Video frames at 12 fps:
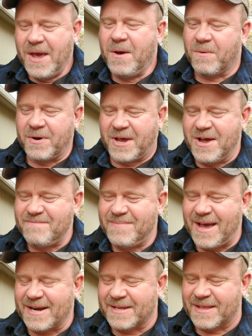We'll come
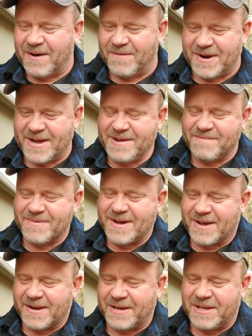back to that one. I am
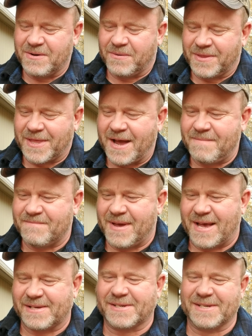not going to deal with that
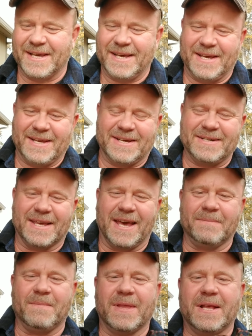mess.
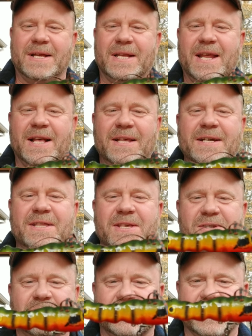Okay, now look at
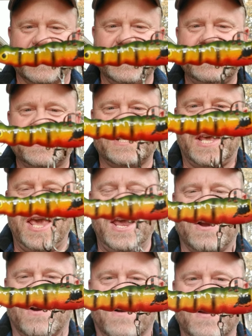this one. This
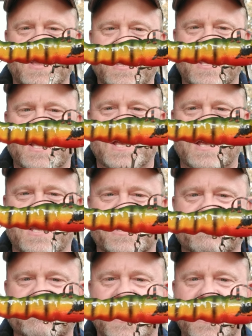here
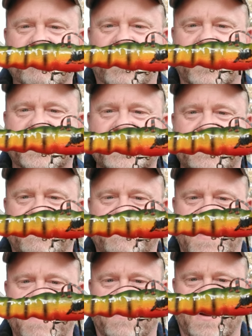is my personal
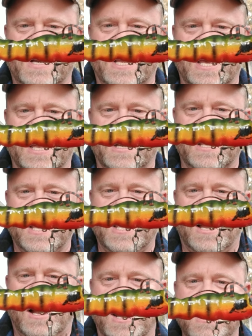favorite, and
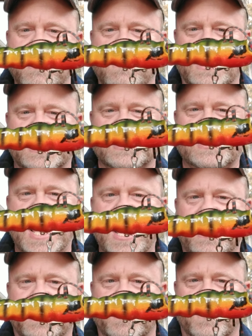I know
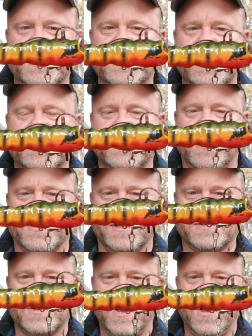exactly, once I saw
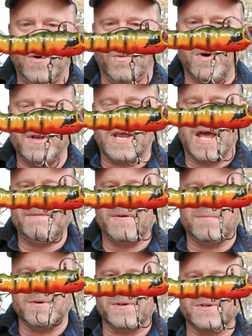this, what Davy
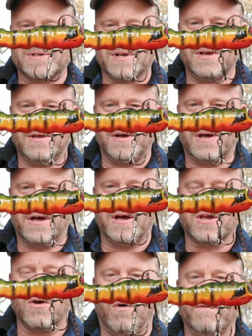was
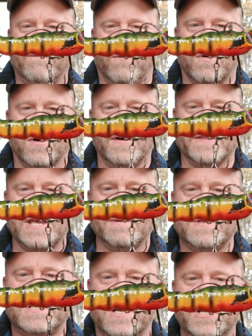going for on the
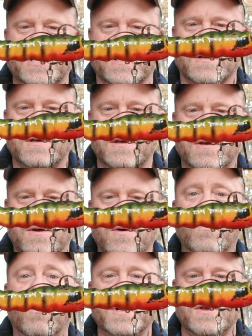imitation,
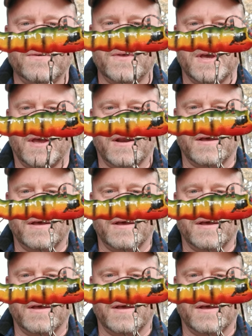what do you think it